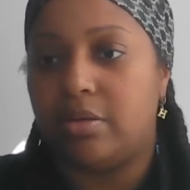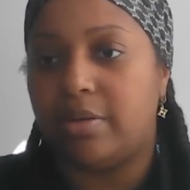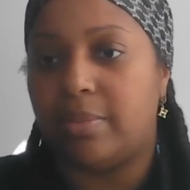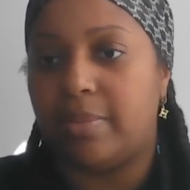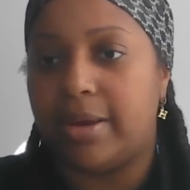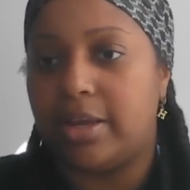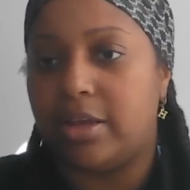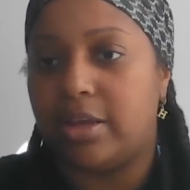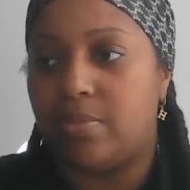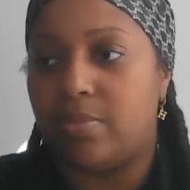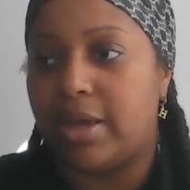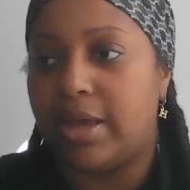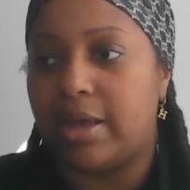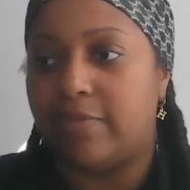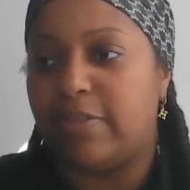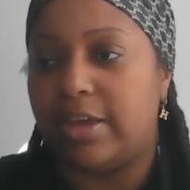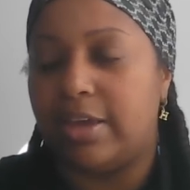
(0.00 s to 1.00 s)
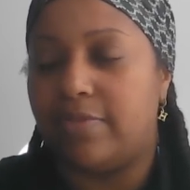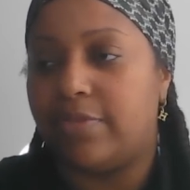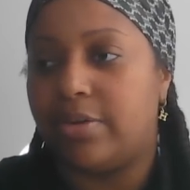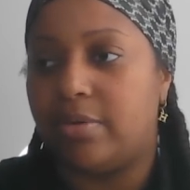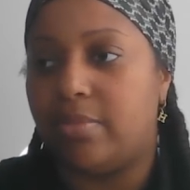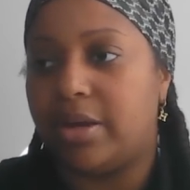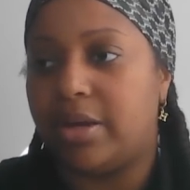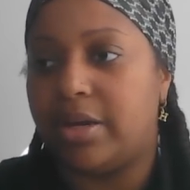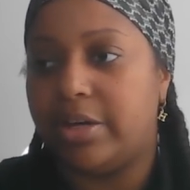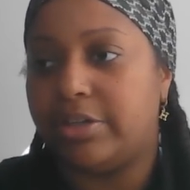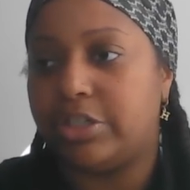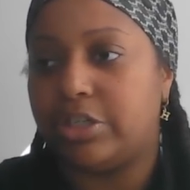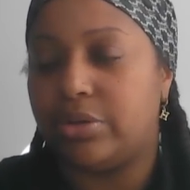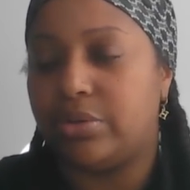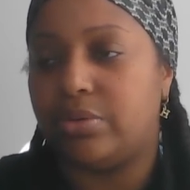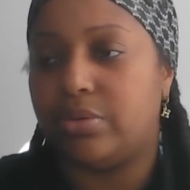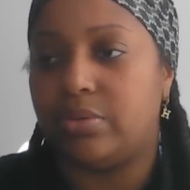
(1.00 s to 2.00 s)
Somebody you have given money
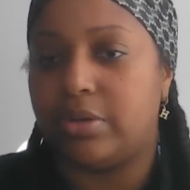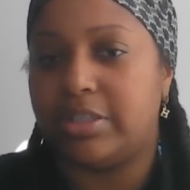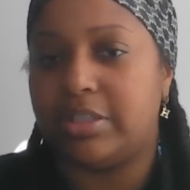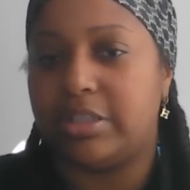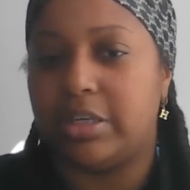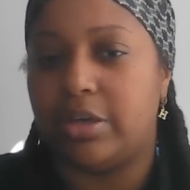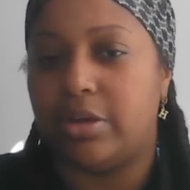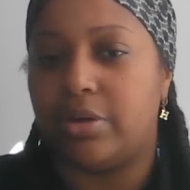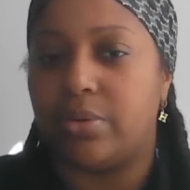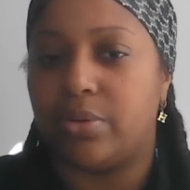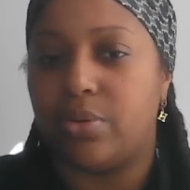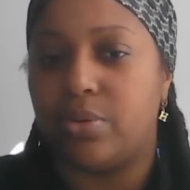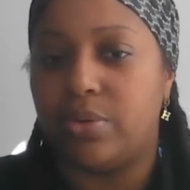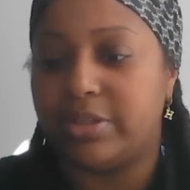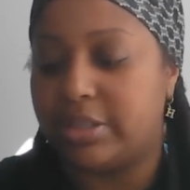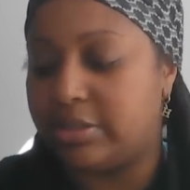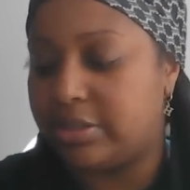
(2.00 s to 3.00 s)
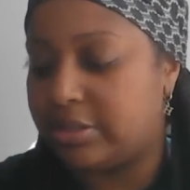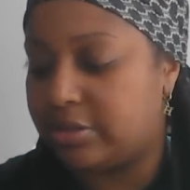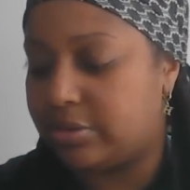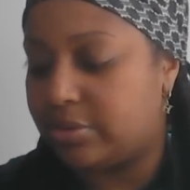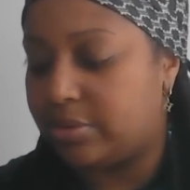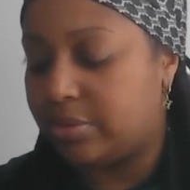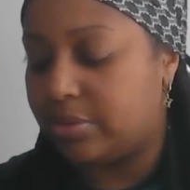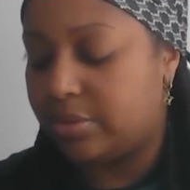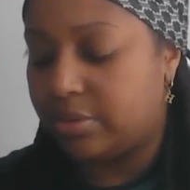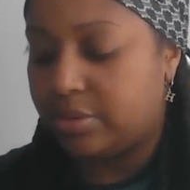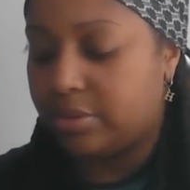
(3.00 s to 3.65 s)
to. Let's see here. Who is this to?